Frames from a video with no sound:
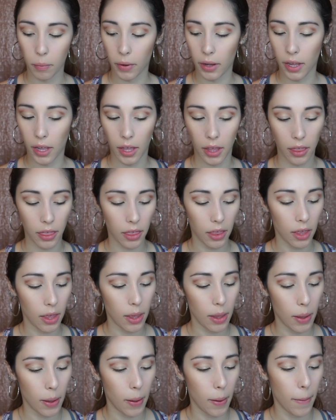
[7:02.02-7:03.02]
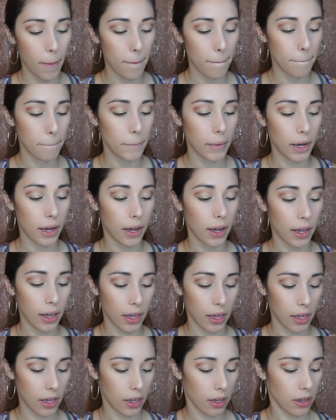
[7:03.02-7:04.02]
with
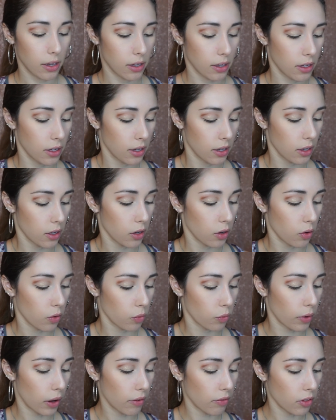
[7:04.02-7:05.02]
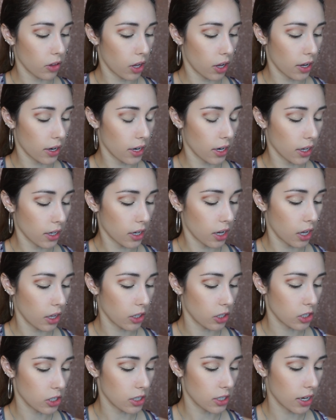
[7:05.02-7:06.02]
my Revlon
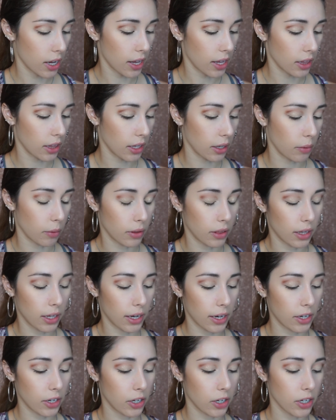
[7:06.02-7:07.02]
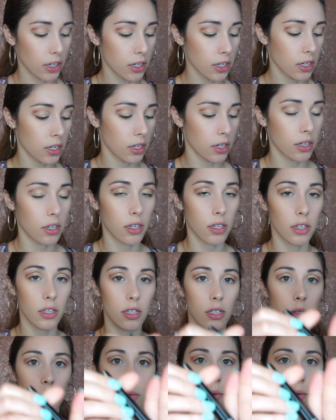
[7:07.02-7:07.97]
Color Stay Liquid Liner. This